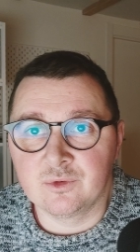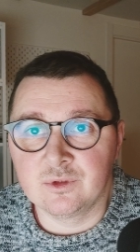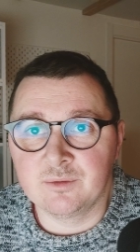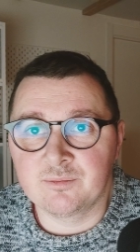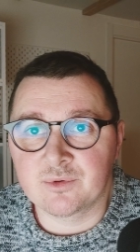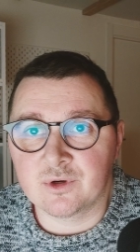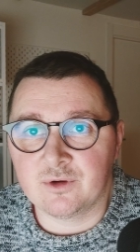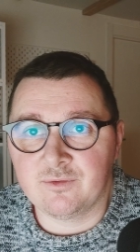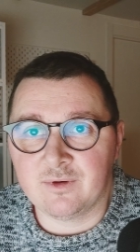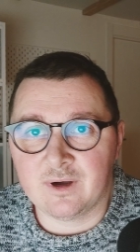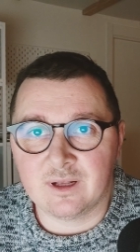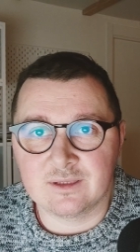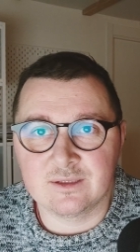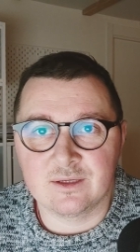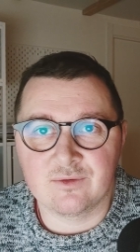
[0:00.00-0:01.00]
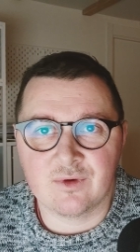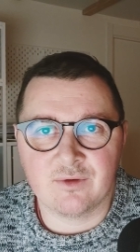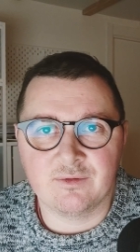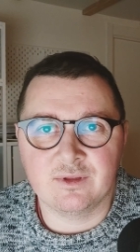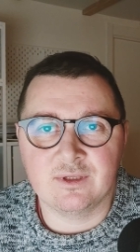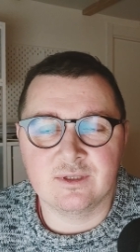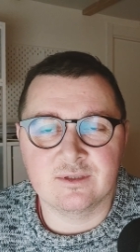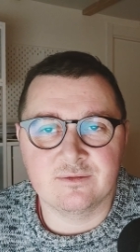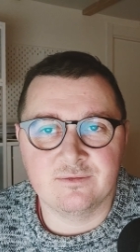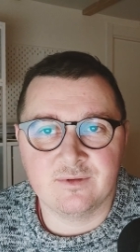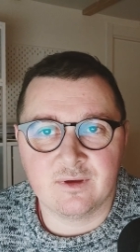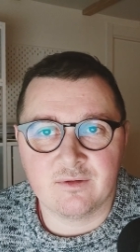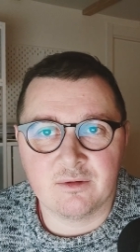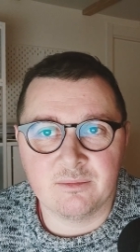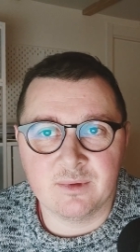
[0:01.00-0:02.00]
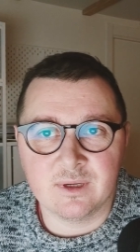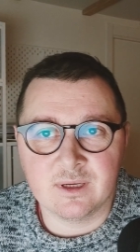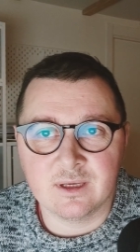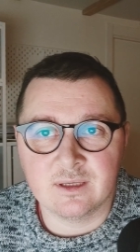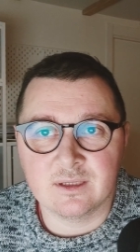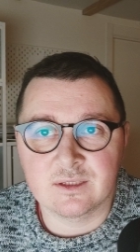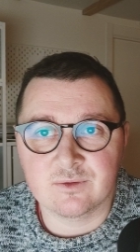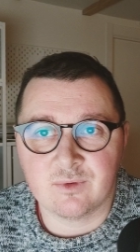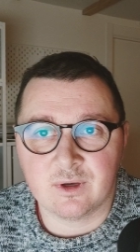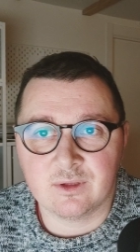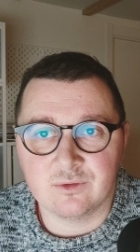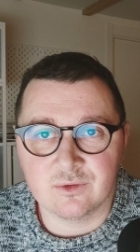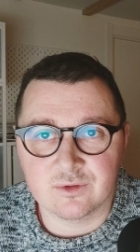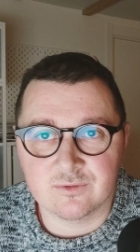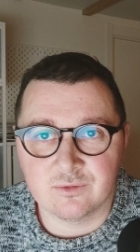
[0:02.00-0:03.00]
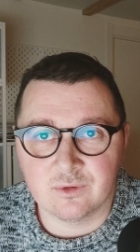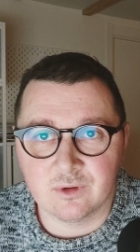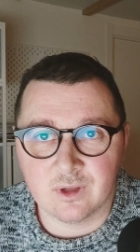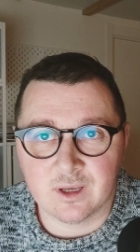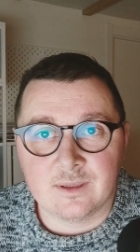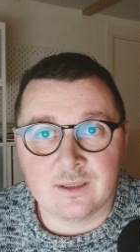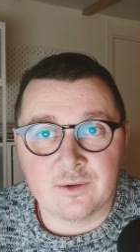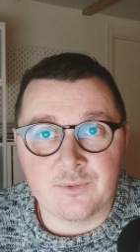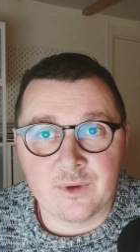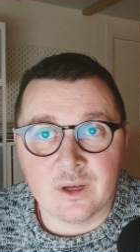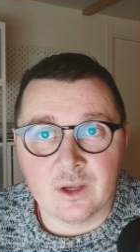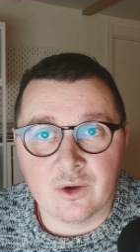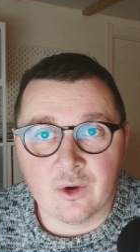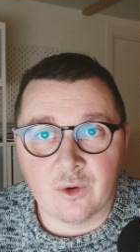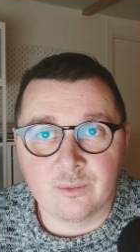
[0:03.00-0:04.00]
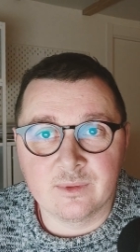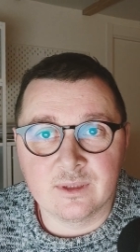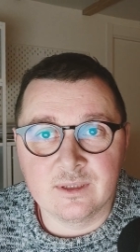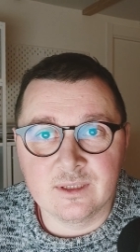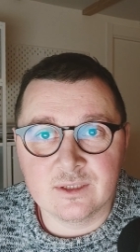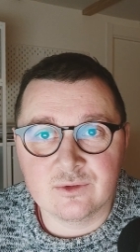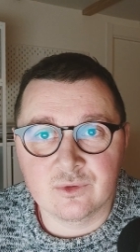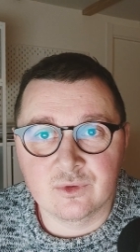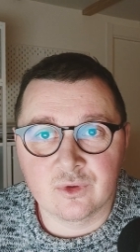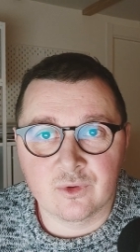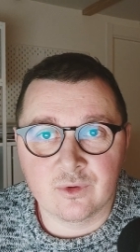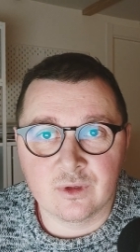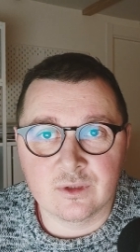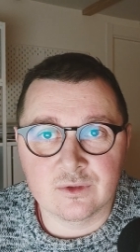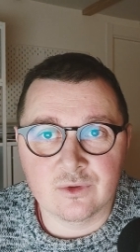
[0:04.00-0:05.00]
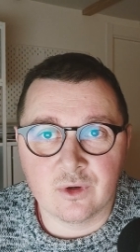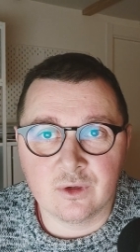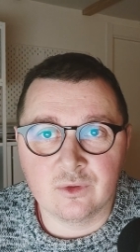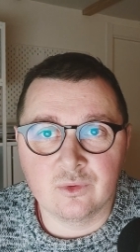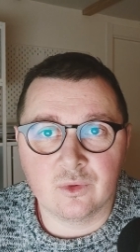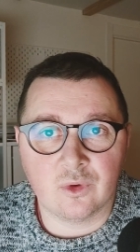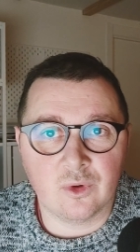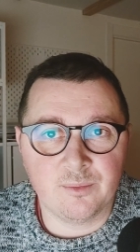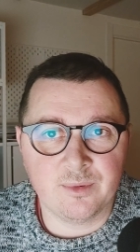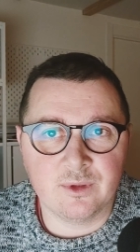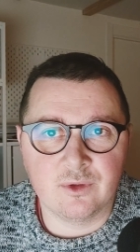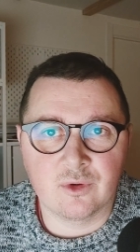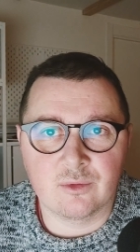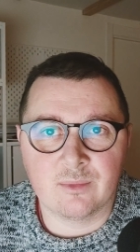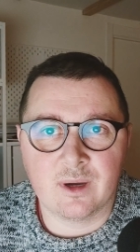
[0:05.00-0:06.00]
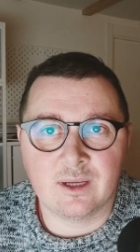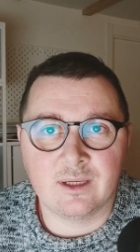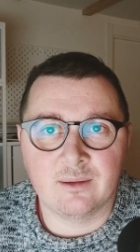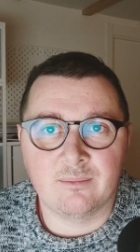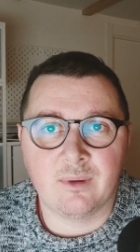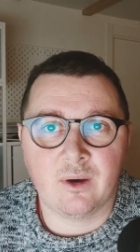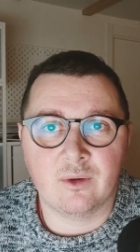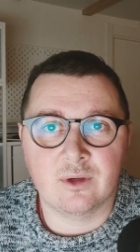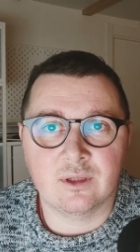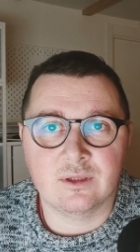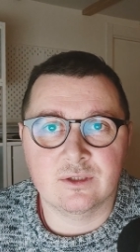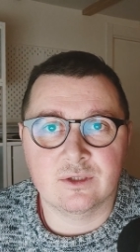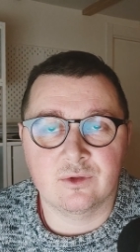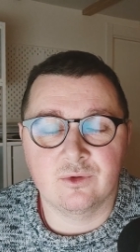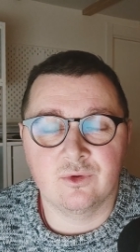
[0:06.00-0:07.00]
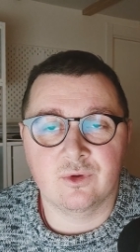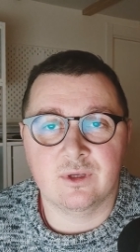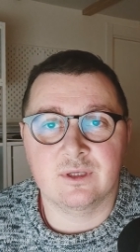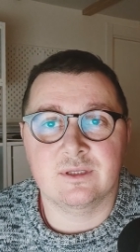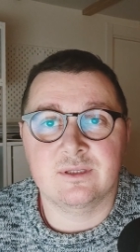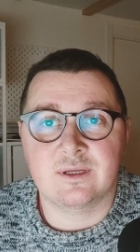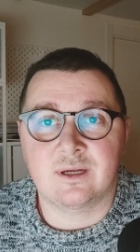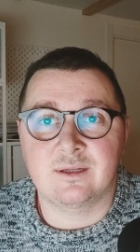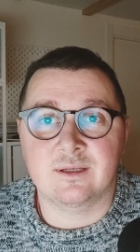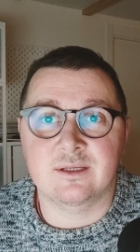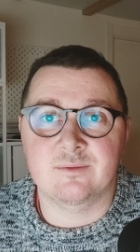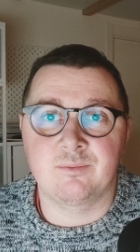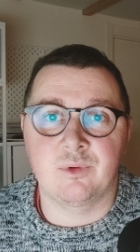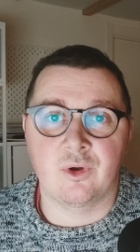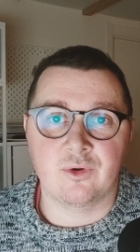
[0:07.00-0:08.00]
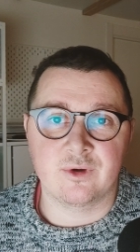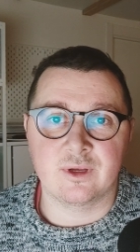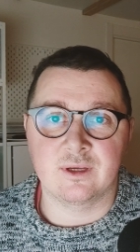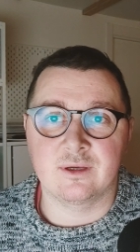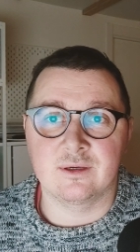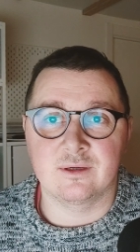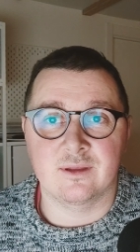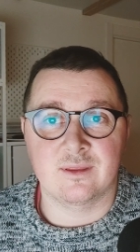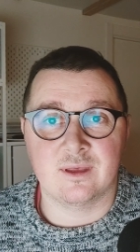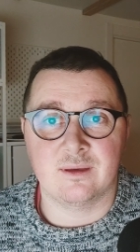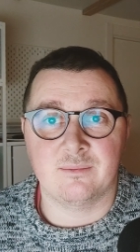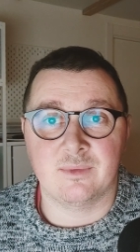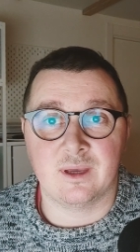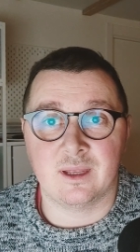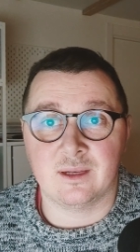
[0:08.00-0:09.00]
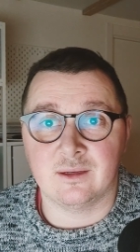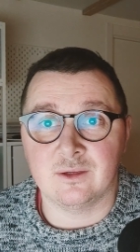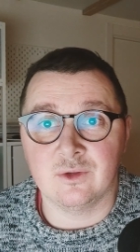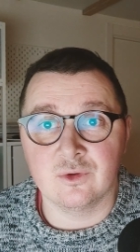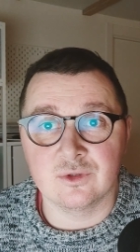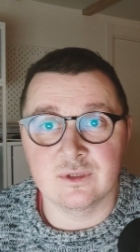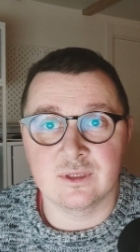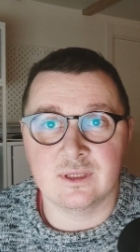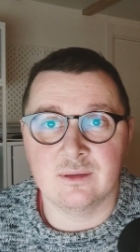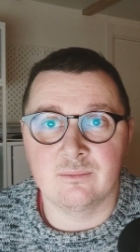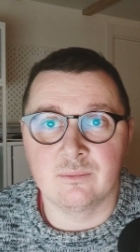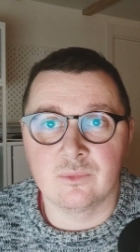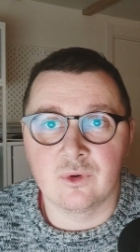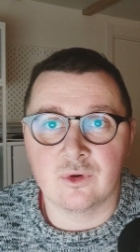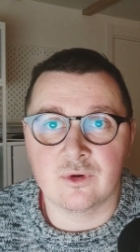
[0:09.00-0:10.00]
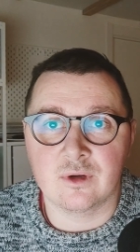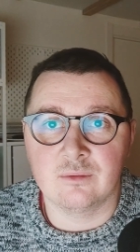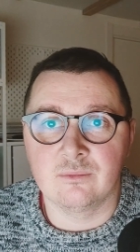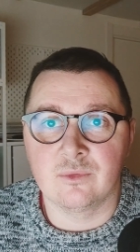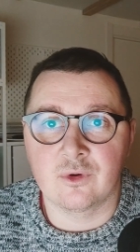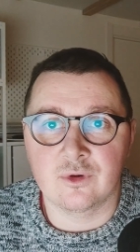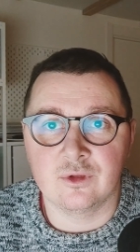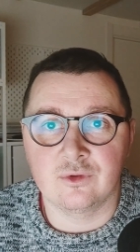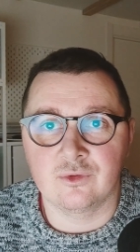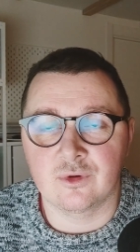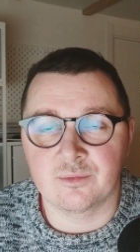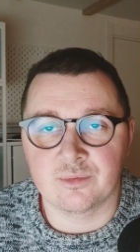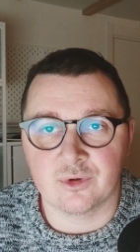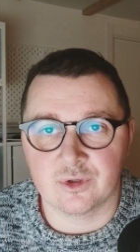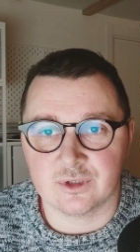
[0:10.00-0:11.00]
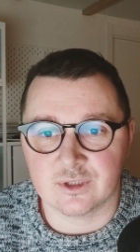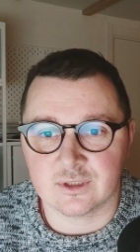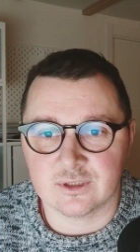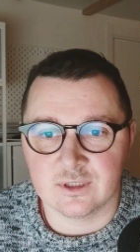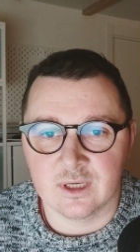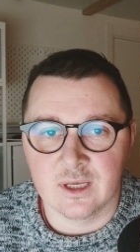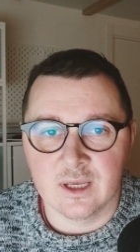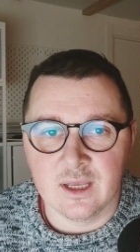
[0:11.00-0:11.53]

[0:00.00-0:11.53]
2D profiles in Revit is very big and it's quite useful and I really hope that this tutorial is going to open your mind about it so you can start exploring uh, them and using them more and more into your projects.